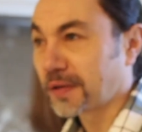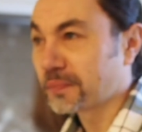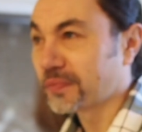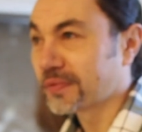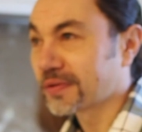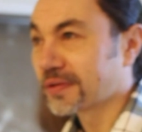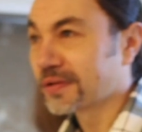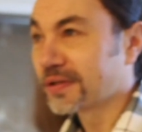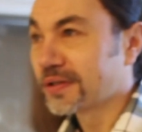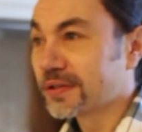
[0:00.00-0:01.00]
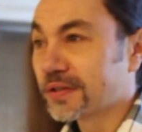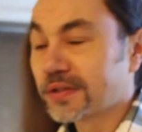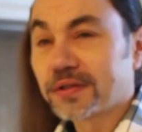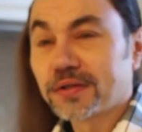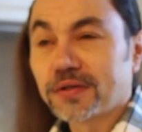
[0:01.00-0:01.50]
It wasn't till I
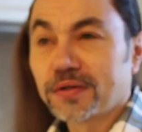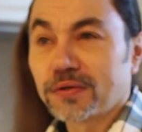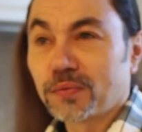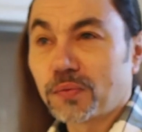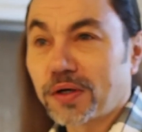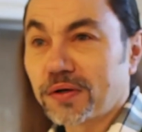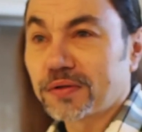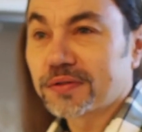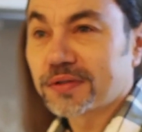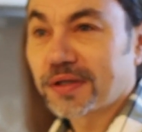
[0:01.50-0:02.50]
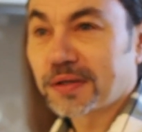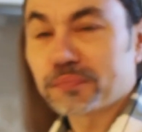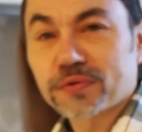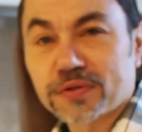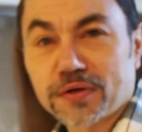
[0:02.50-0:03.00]
reached university at the age
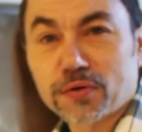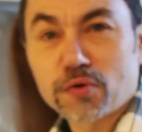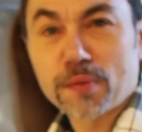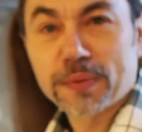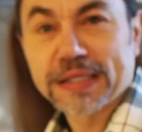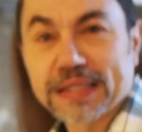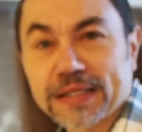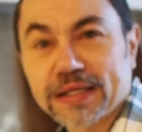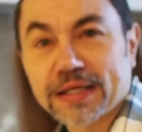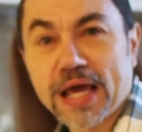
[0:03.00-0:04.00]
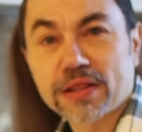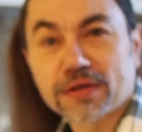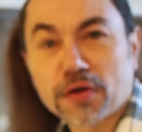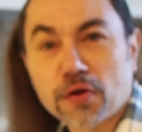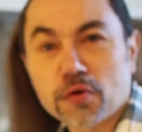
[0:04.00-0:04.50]
of about
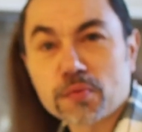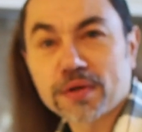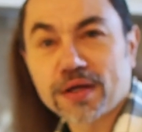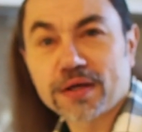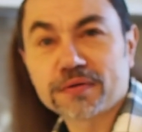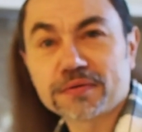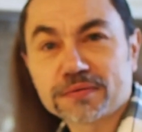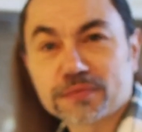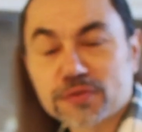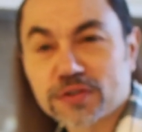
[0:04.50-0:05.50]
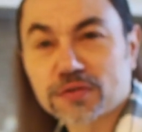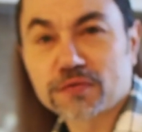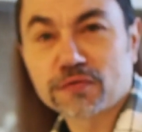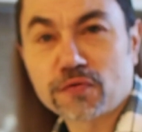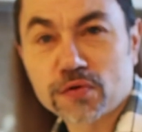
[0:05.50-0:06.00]
21 that
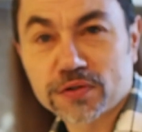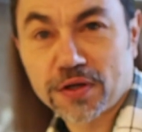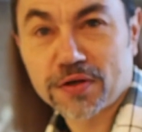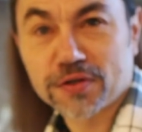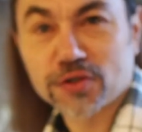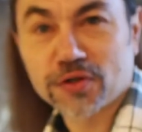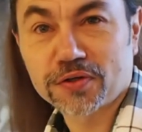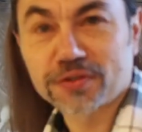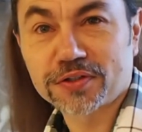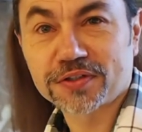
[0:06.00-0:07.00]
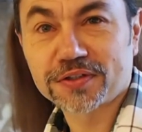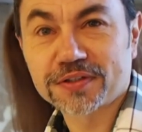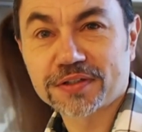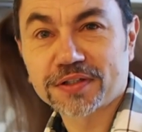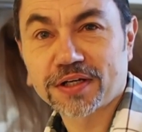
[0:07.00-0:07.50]
I really began to have
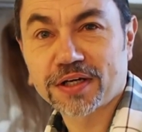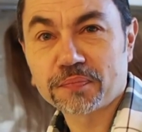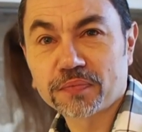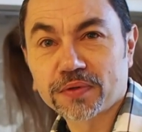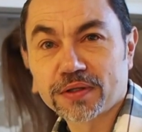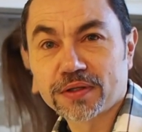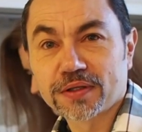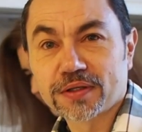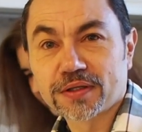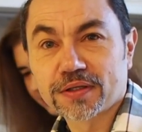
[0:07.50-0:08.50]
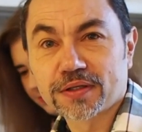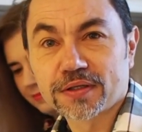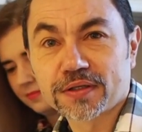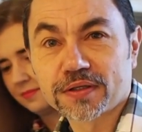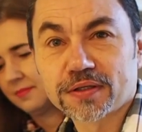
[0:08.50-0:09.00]
that encounter with God.
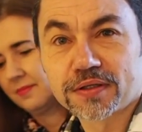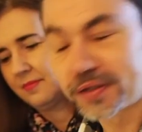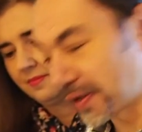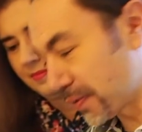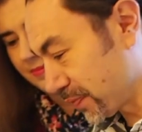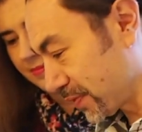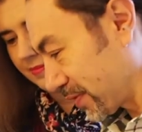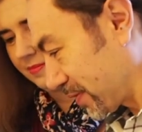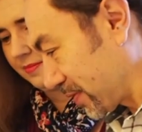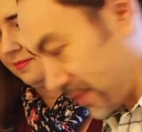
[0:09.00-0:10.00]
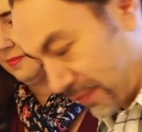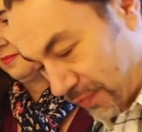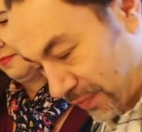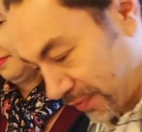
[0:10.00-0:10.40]
Growing up with that Catholic tradition,